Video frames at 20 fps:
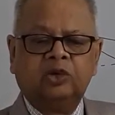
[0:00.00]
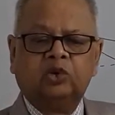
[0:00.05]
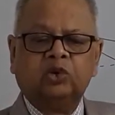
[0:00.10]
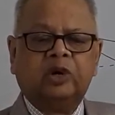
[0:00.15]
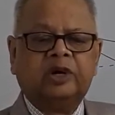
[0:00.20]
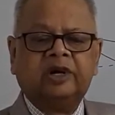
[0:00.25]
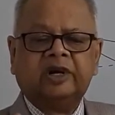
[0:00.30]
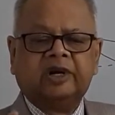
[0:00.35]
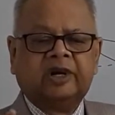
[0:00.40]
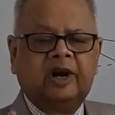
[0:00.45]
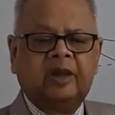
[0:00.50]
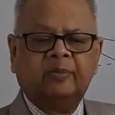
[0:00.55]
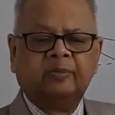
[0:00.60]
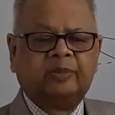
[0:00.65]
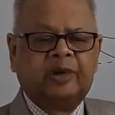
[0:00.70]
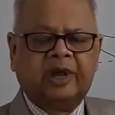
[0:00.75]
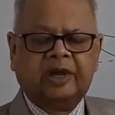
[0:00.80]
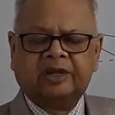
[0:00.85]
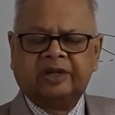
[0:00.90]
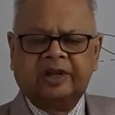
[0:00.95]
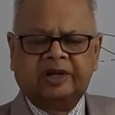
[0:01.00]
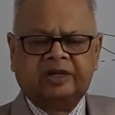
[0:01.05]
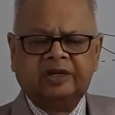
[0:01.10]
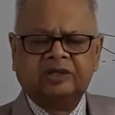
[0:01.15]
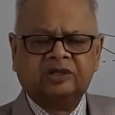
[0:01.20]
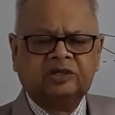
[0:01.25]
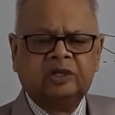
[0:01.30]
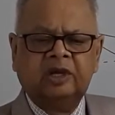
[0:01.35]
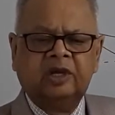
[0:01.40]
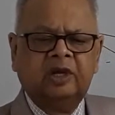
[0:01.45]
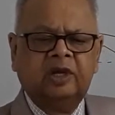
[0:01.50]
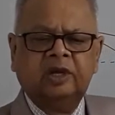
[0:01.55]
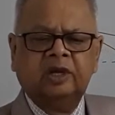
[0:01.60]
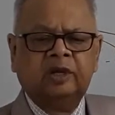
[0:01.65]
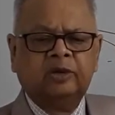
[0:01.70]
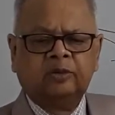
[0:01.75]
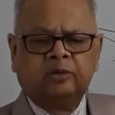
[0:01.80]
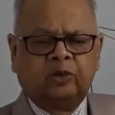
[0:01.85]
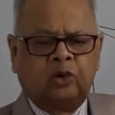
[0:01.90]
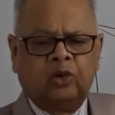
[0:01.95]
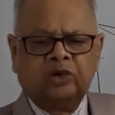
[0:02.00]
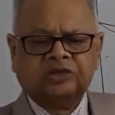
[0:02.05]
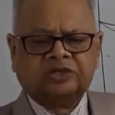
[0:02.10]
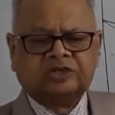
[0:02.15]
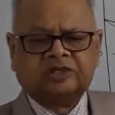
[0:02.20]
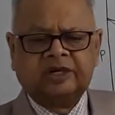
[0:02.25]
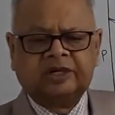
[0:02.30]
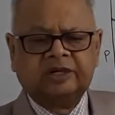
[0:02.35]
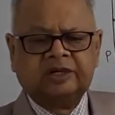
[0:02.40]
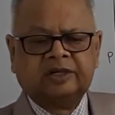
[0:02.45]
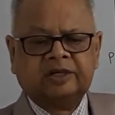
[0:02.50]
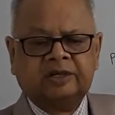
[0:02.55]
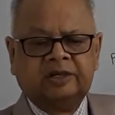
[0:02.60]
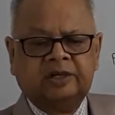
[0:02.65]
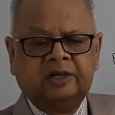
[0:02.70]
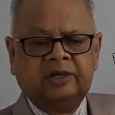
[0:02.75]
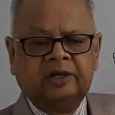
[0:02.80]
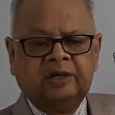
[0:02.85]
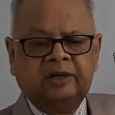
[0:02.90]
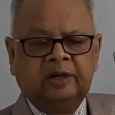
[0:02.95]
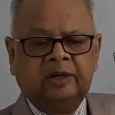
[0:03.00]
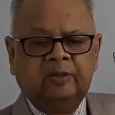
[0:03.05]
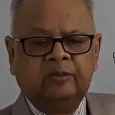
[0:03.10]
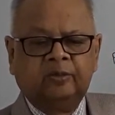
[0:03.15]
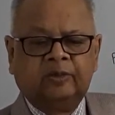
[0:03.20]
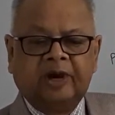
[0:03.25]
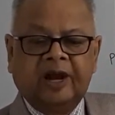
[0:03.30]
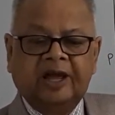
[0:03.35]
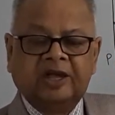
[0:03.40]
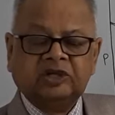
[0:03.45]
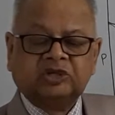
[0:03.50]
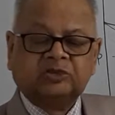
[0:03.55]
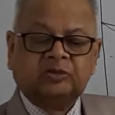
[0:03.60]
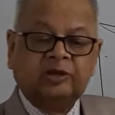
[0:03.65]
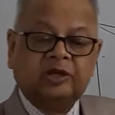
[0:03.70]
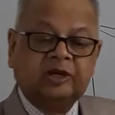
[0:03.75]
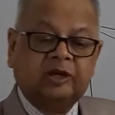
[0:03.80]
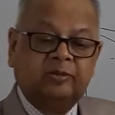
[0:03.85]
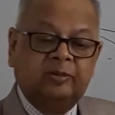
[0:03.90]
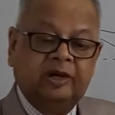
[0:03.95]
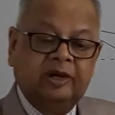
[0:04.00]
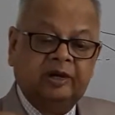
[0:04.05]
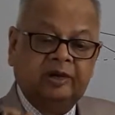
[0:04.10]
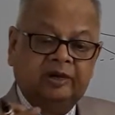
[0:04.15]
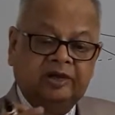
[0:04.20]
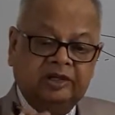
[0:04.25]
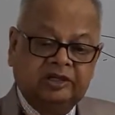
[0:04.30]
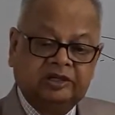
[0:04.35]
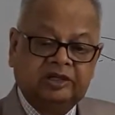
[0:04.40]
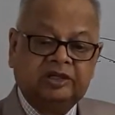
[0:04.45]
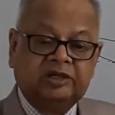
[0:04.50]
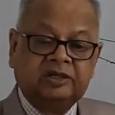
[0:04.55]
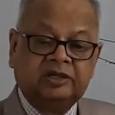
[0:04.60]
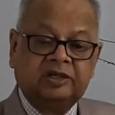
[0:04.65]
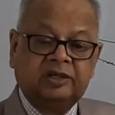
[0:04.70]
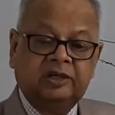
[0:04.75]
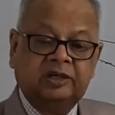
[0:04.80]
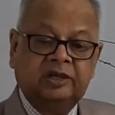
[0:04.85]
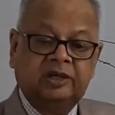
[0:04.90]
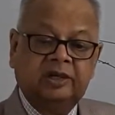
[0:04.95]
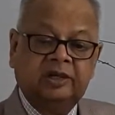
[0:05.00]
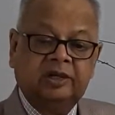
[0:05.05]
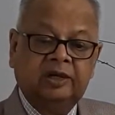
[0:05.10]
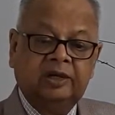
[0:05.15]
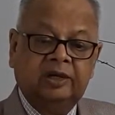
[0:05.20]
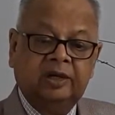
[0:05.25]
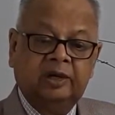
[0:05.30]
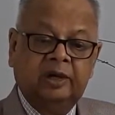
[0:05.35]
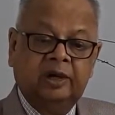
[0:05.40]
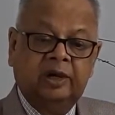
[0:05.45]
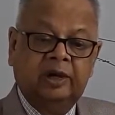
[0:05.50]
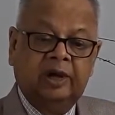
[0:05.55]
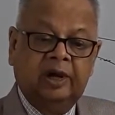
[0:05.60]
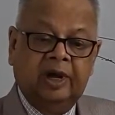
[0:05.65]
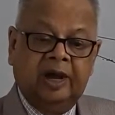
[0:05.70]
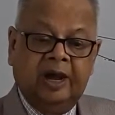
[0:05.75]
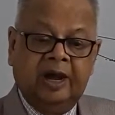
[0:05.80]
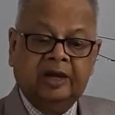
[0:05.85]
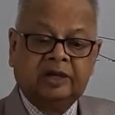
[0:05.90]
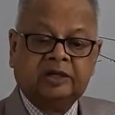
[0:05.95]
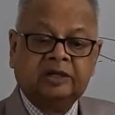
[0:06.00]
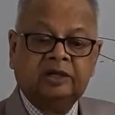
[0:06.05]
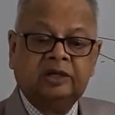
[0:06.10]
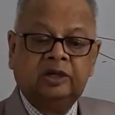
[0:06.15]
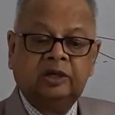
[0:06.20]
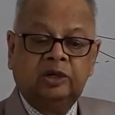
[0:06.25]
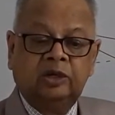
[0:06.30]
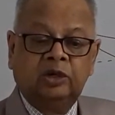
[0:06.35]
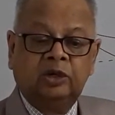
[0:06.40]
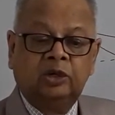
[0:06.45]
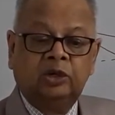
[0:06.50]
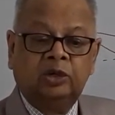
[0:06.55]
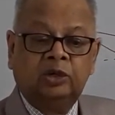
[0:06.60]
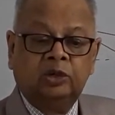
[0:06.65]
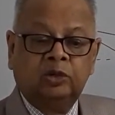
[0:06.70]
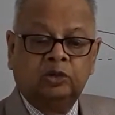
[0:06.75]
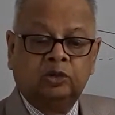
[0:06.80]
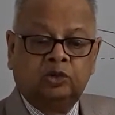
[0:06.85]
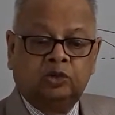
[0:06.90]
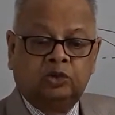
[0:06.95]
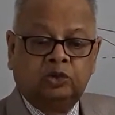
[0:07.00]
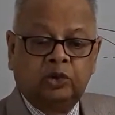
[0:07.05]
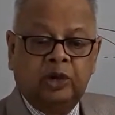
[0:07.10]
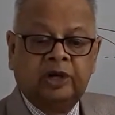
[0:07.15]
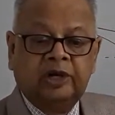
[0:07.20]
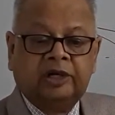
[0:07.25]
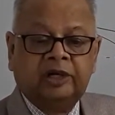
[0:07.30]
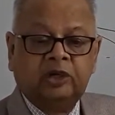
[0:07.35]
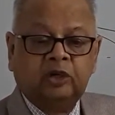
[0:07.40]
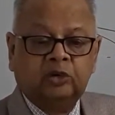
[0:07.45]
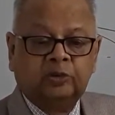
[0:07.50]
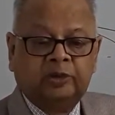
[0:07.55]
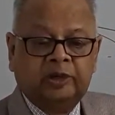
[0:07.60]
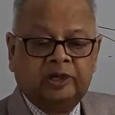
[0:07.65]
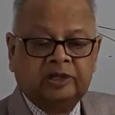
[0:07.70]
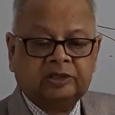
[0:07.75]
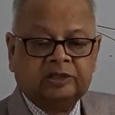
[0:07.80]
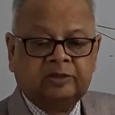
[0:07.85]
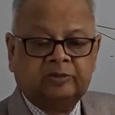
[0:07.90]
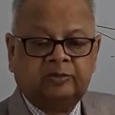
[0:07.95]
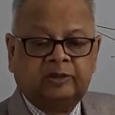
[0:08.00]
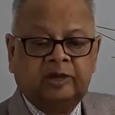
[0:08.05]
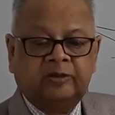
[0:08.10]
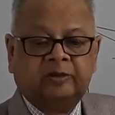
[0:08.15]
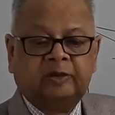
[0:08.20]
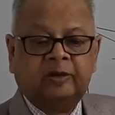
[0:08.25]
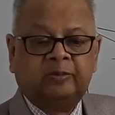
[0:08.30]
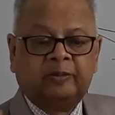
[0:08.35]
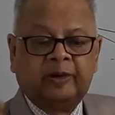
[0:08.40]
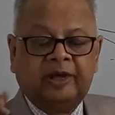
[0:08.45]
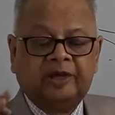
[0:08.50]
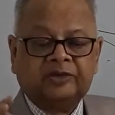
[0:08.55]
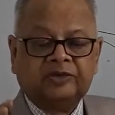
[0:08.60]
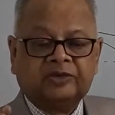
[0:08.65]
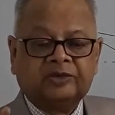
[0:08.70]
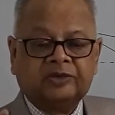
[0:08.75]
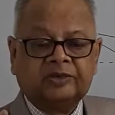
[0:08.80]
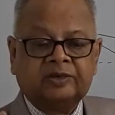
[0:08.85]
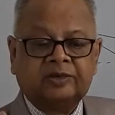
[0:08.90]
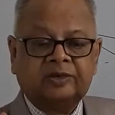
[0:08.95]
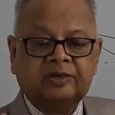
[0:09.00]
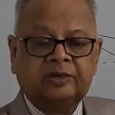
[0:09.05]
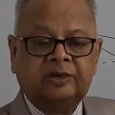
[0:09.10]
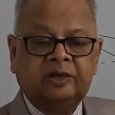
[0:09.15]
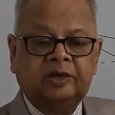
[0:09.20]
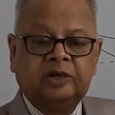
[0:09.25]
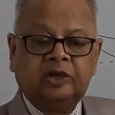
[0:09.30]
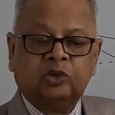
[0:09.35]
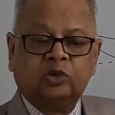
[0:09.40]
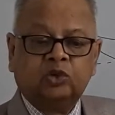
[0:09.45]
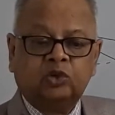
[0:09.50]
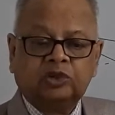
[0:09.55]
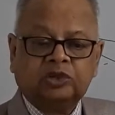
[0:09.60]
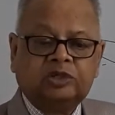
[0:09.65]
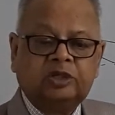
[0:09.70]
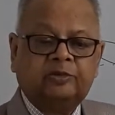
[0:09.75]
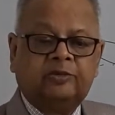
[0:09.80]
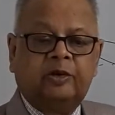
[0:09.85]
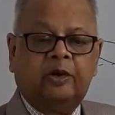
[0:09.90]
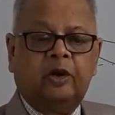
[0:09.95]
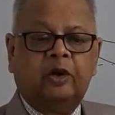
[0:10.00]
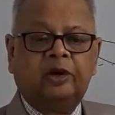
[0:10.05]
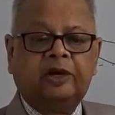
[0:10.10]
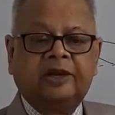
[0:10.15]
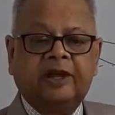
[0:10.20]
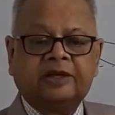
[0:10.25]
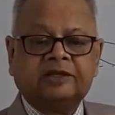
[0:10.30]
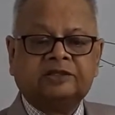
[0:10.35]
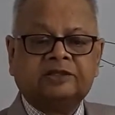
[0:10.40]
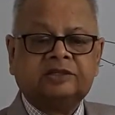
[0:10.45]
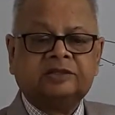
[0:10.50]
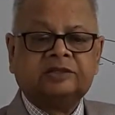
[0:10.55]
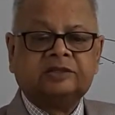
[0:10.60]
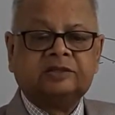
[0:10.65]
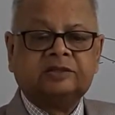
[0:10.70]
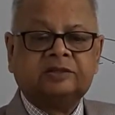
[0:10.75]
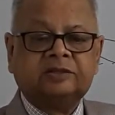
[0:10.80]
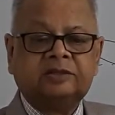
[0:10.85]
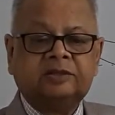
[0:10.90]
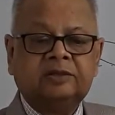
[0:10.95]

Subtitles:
200 gram pack. That is constant. Price will remain rigid at 20 rupees 50 paise, inclusive of all taxes.